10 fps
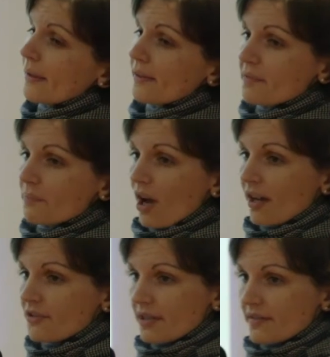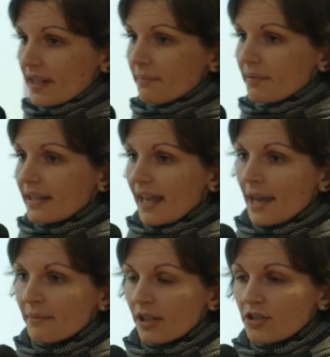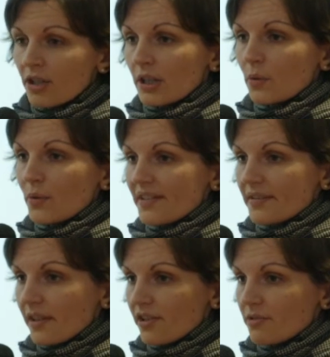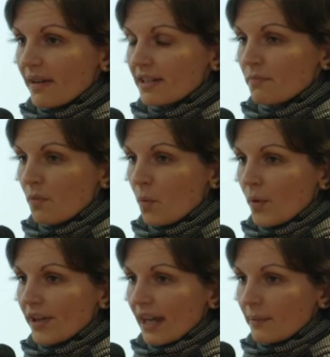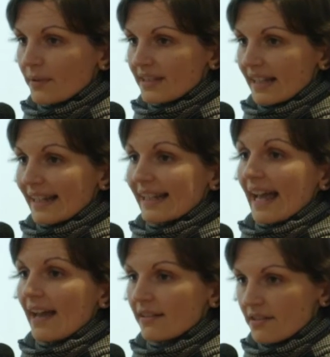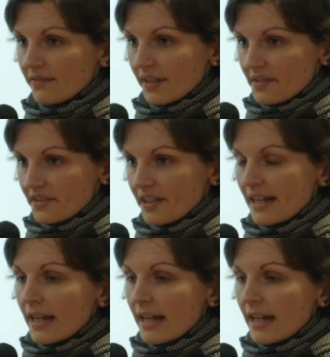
this project, they became not only research, but more, I would say, like activist,